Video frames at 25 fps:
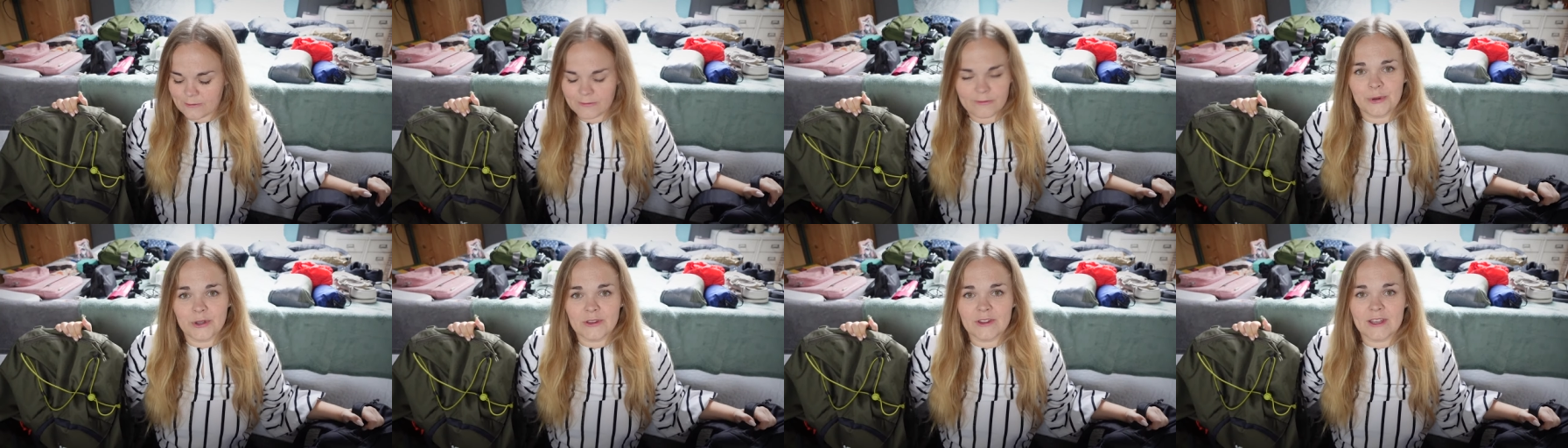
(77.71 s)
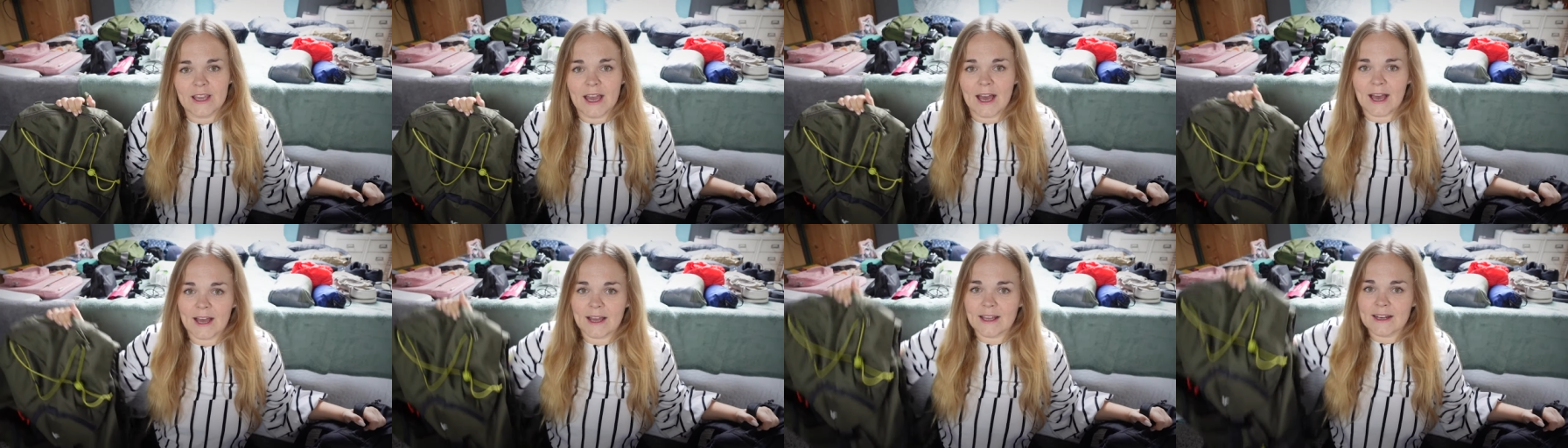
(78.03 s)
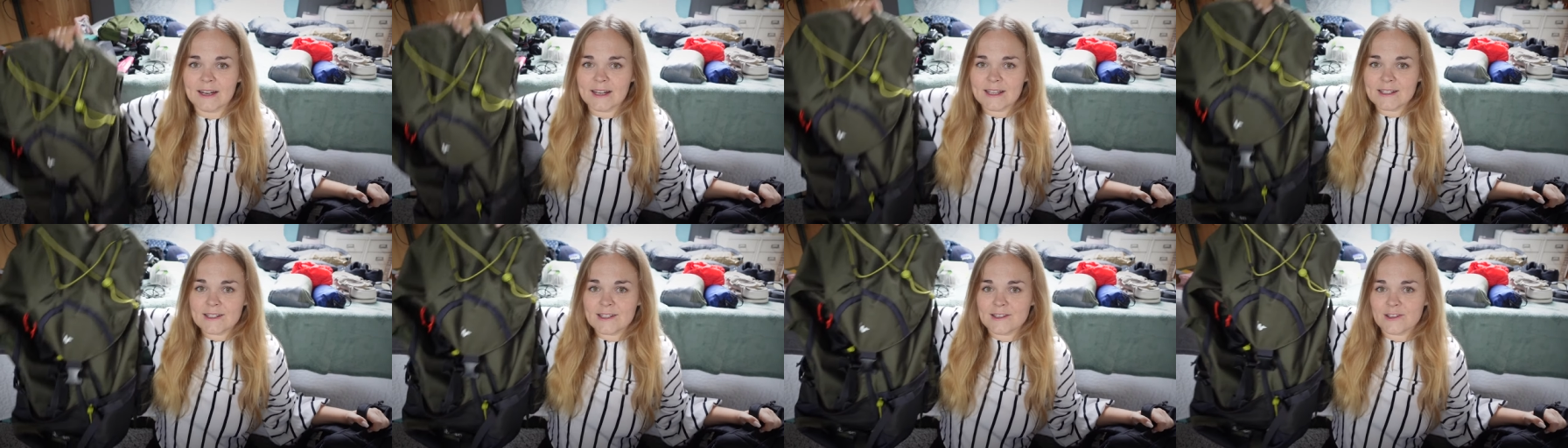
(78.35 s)
But yeah,
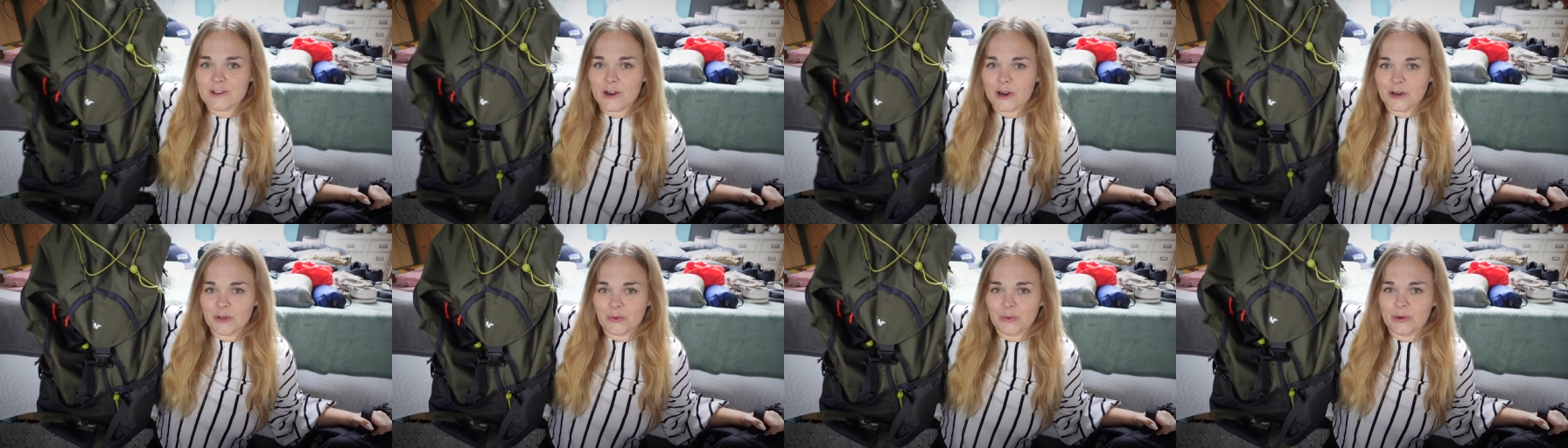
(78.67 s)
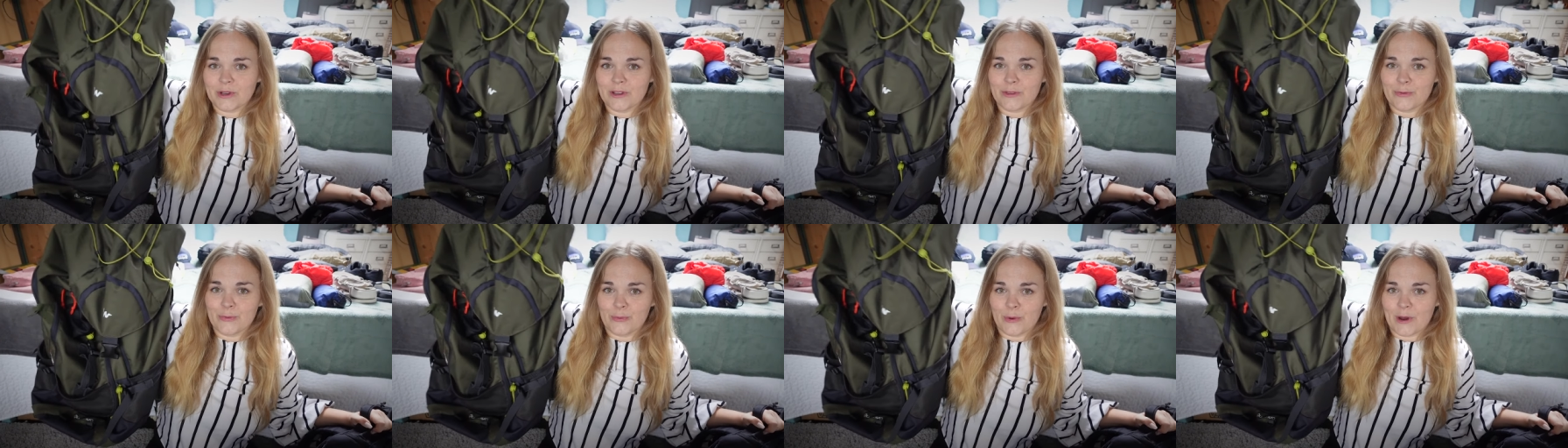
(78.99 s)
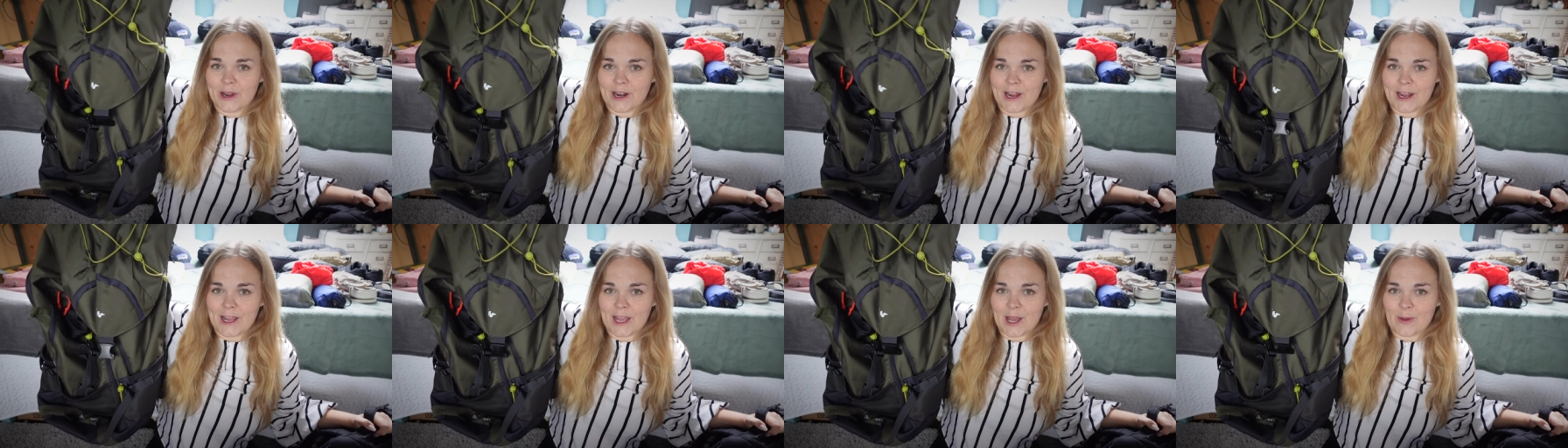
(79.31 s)
let's start with what
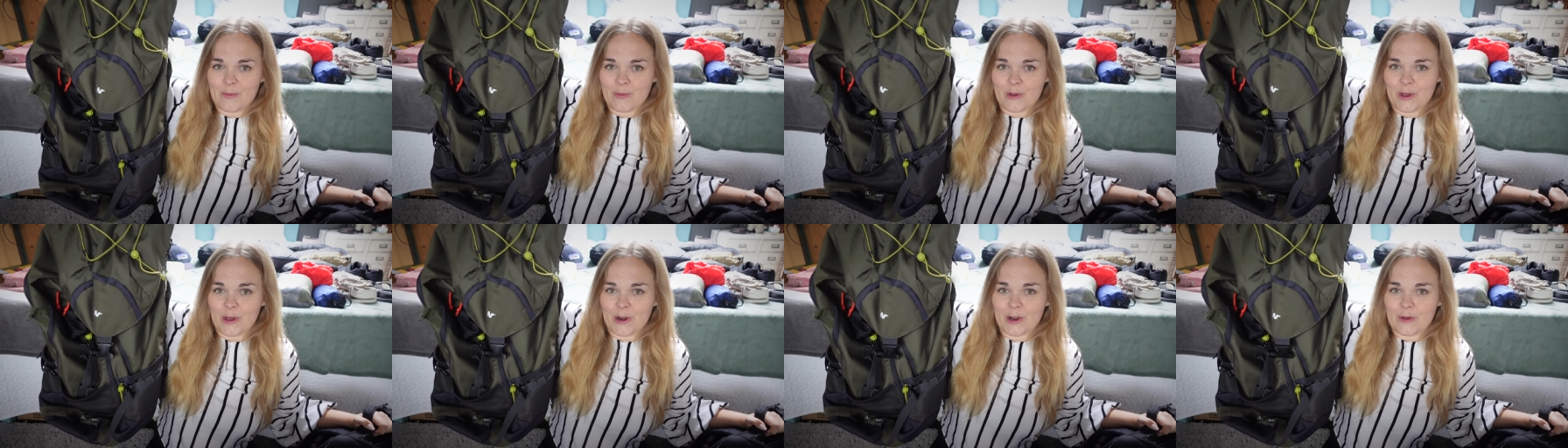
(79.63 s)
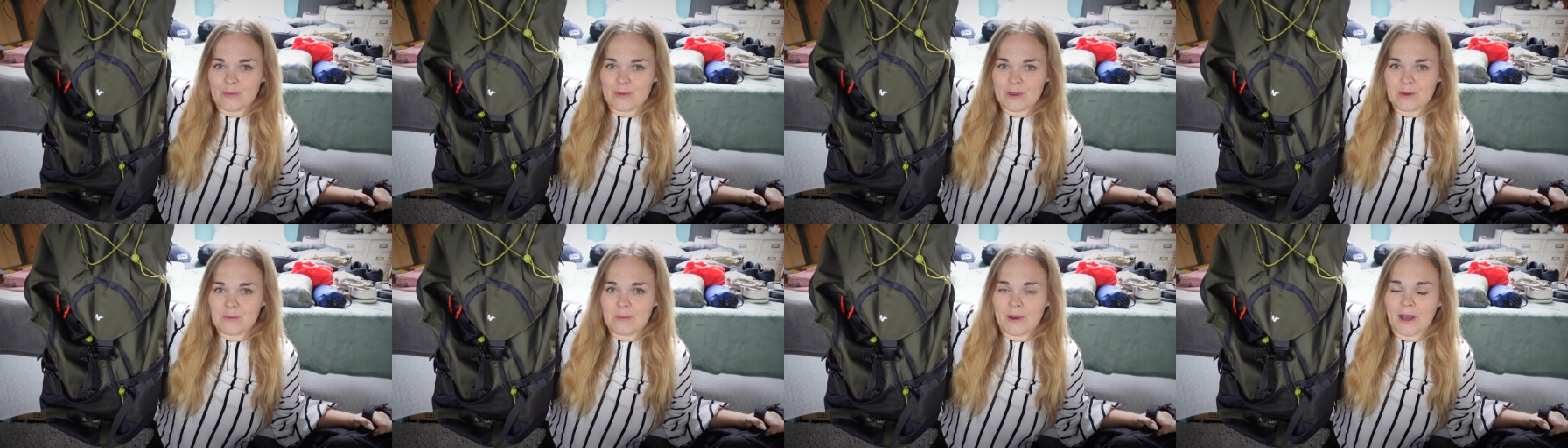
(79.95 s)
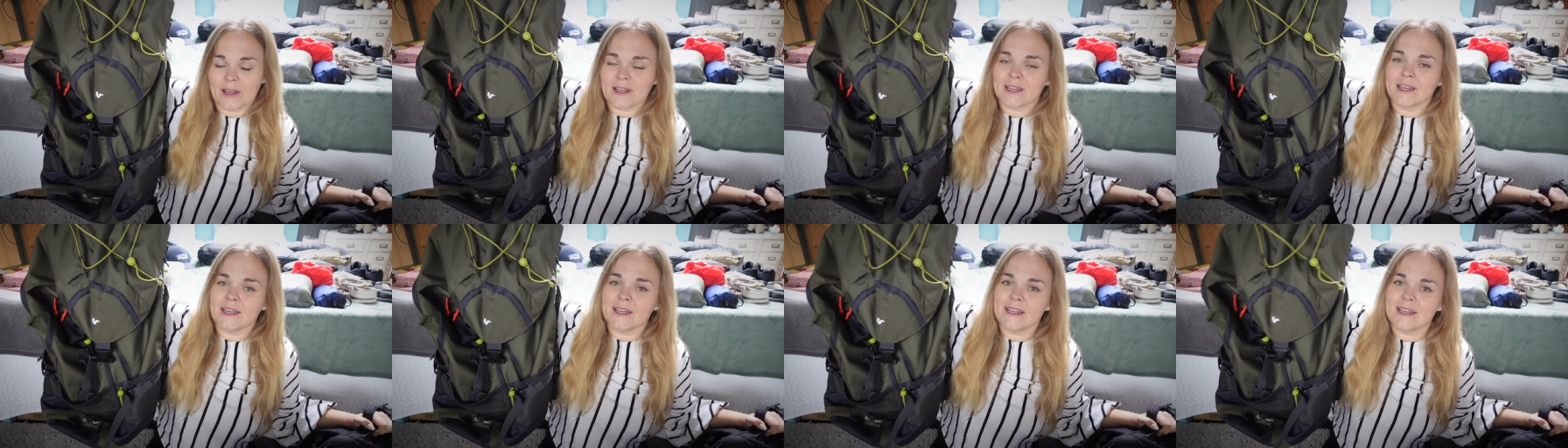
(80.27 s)
I am gonna be
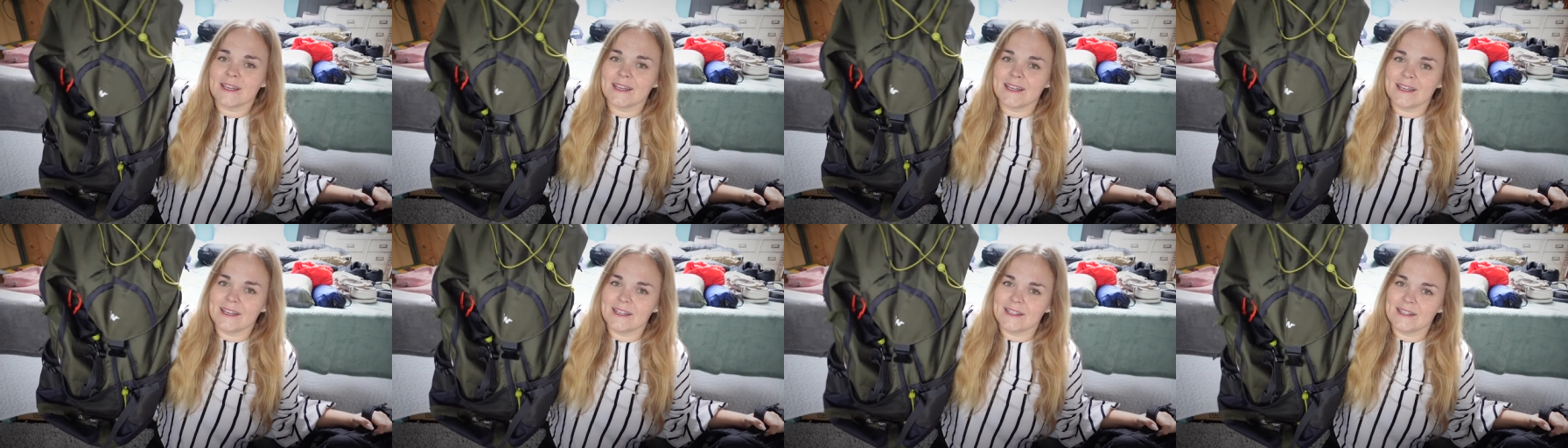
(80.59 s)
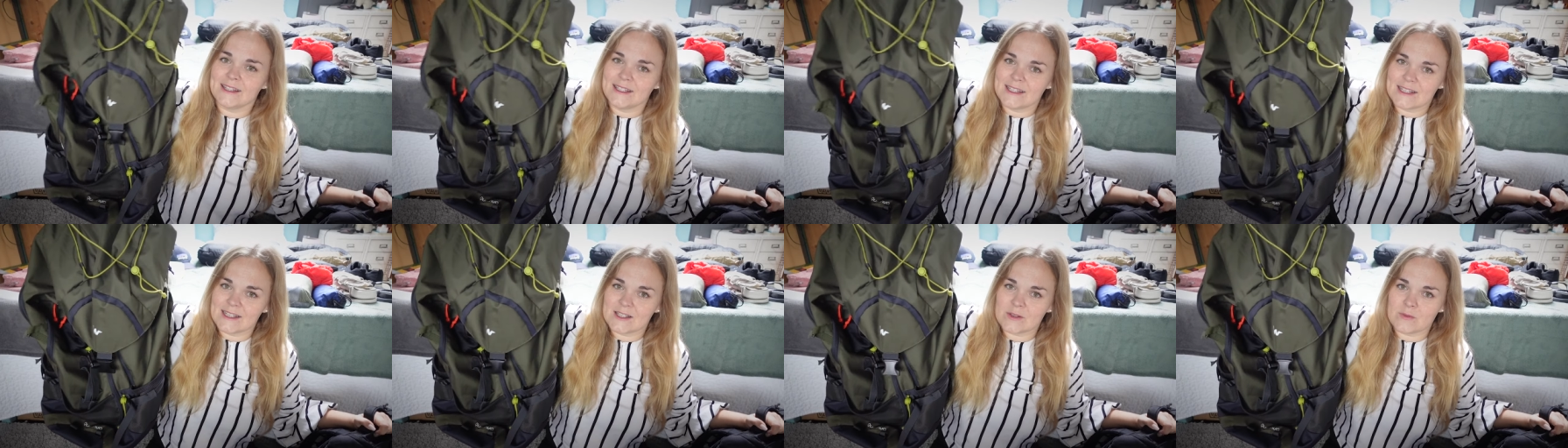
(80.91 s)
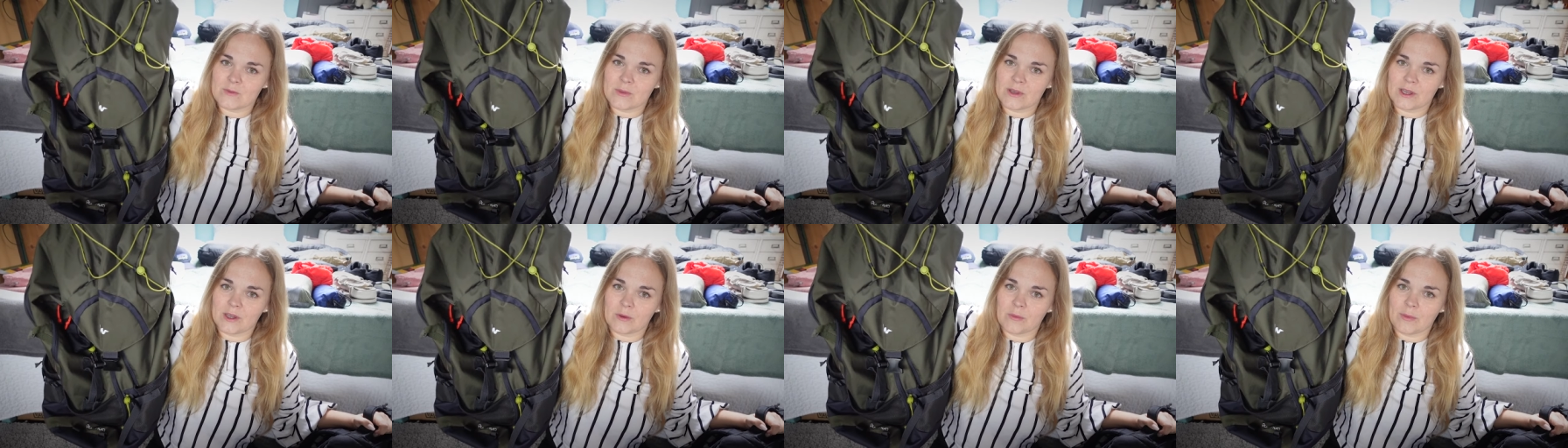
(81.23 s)
packing in this
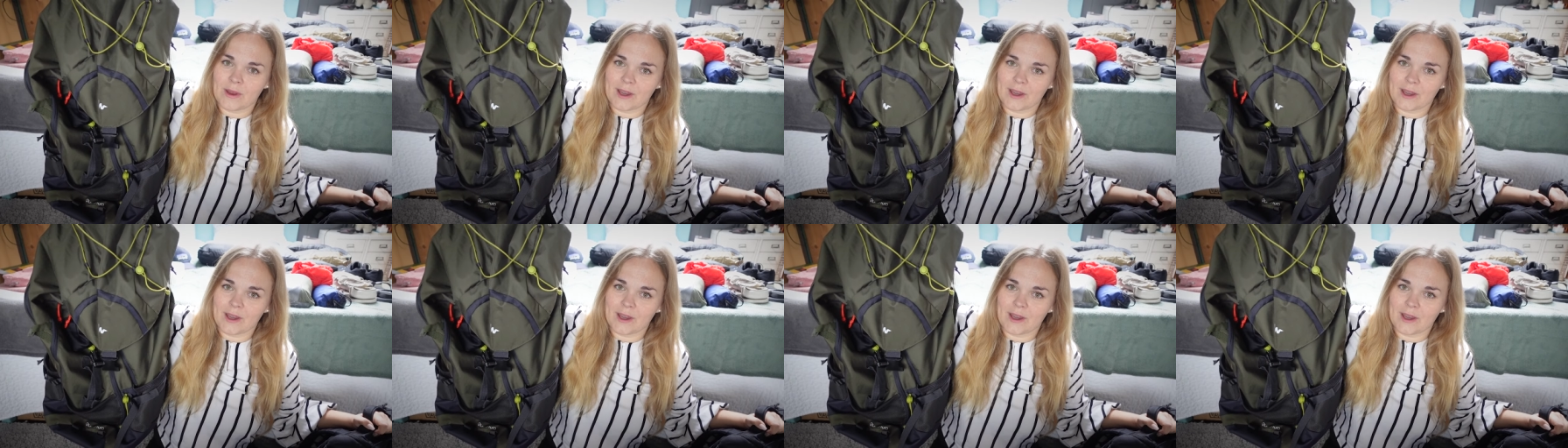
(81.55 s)
big